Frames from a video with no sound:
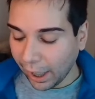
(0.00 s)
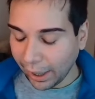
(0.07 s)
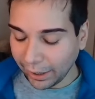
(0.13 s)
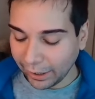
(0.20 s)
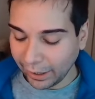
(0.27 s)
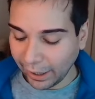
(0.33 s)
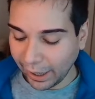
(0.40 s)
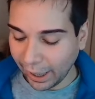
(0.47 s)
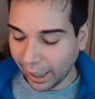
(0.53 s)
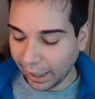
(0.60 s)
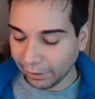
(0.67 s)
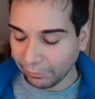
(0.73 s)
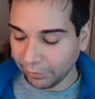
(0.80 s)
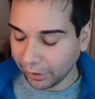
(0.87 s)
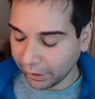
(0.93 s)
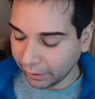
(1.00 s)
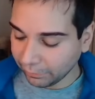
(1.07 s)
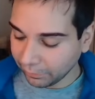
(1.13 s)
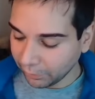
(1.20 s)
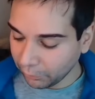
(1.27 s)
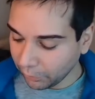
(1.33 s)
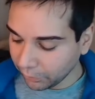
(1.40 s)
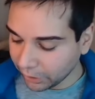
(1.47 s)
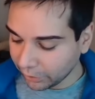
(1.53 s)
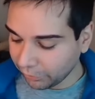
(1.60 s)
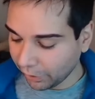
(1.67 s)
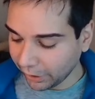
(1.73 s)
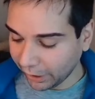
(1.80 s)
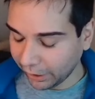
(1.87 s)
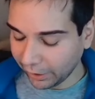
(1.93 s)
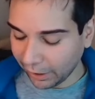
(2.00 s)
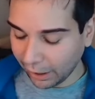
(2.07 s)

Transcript: Yeah, I had a feeling. Well, it's funny.